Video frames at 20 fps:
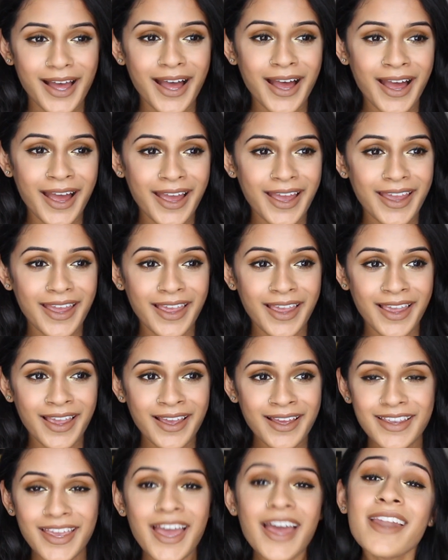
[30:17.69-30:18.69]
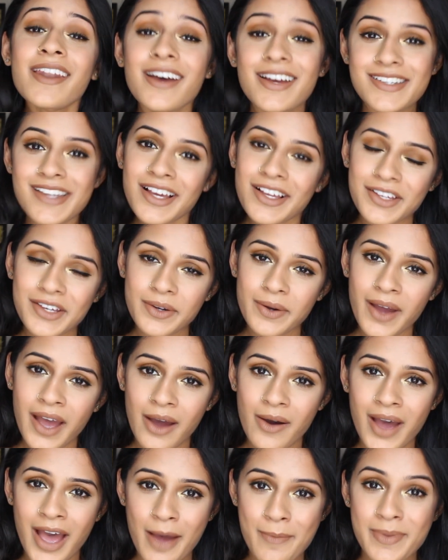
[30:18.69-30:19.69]
I cannot tell you
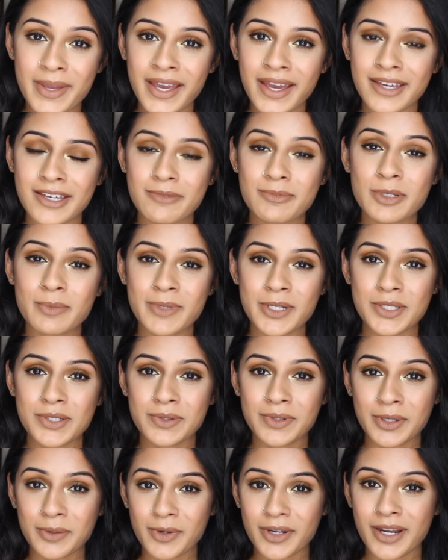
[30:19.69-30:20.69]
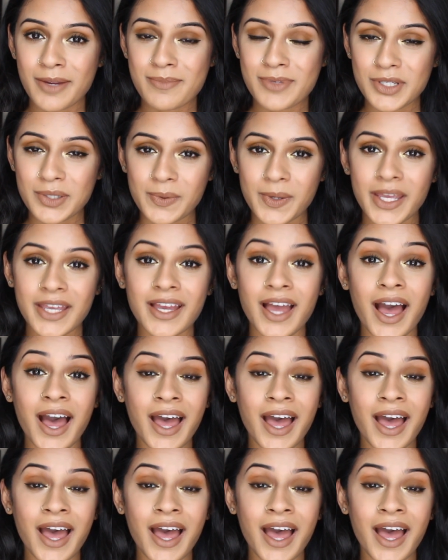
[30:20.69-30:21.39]
how happy I am to be doing what I'm doing.